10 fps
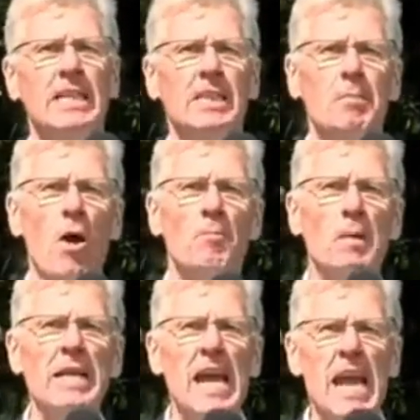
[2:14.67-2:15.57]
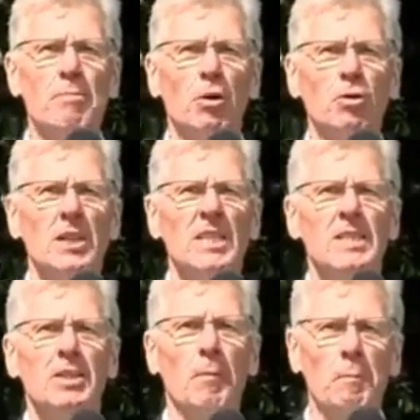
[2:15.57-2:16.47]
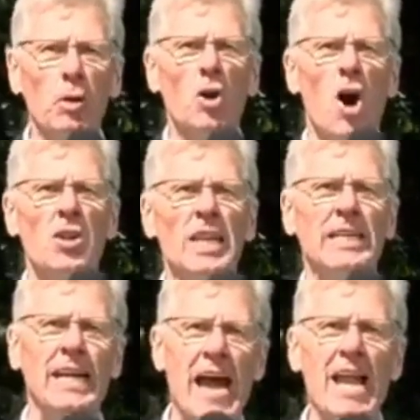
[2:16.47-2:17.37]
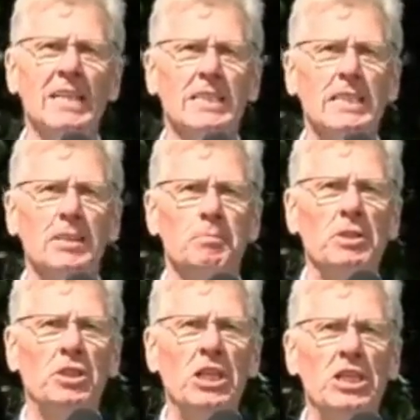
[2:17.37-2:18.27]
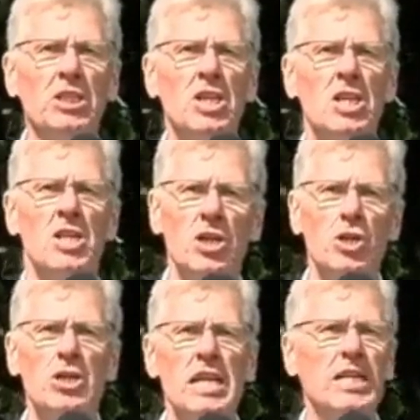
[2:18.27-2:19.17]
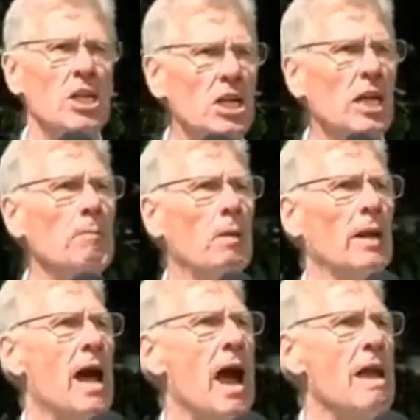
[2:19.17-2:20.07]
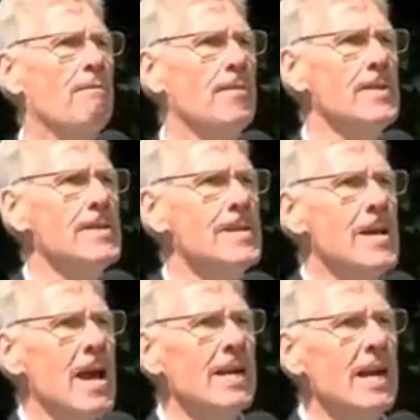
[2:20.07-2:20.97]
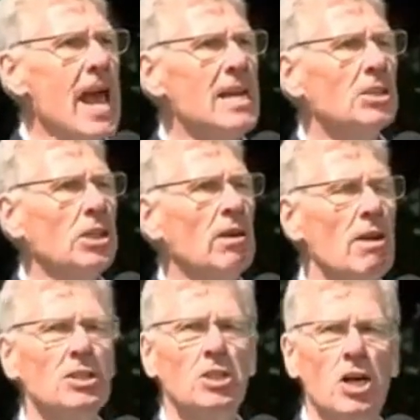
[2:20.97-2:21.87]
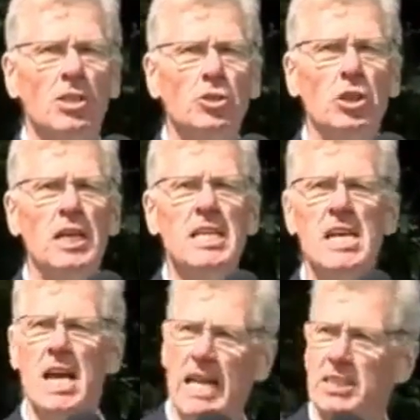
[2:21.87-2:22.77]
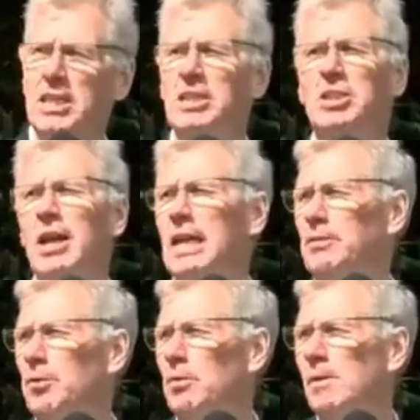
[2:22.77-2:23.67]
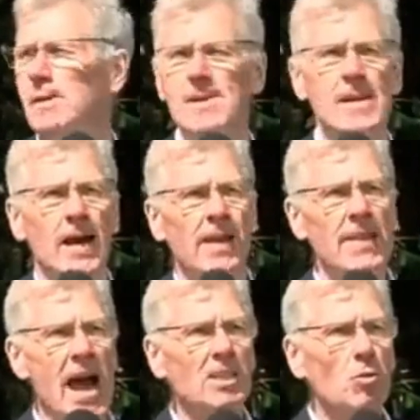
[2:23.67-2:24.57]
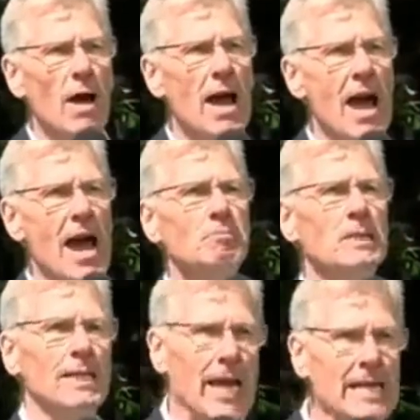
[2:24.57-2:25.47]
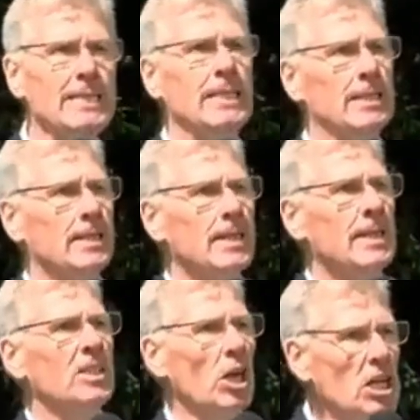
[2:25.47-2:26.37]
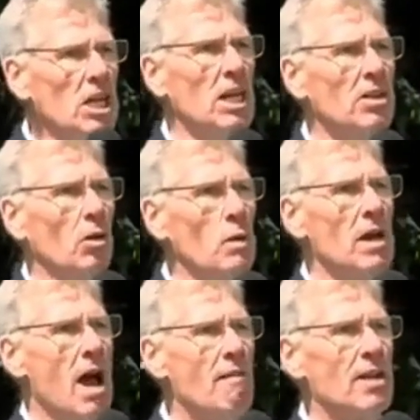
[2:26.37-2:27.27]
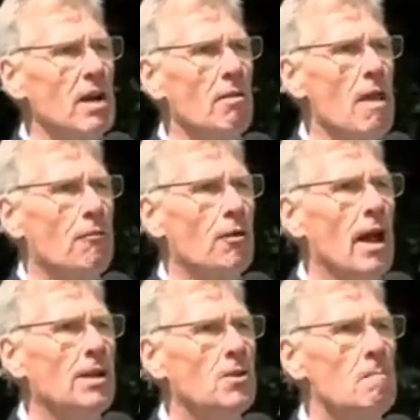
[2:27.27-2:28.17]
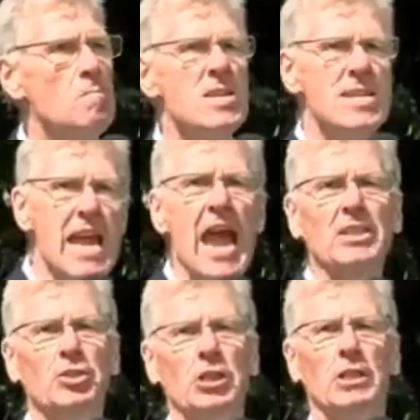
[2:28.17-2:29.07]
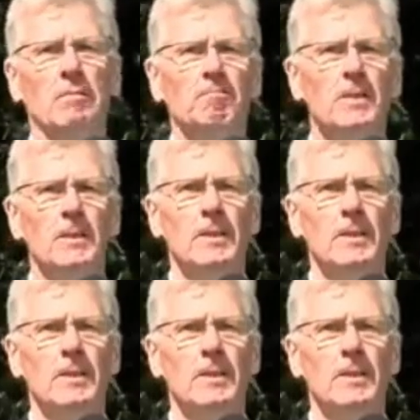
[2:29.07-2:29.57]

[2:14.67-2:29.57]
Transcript: It's about being able to put on the dialysis machine that you need to keep alive. In an energy-rich country, it is disgraceful. And that's why I'm delighted to hear that we're having a referendum next year.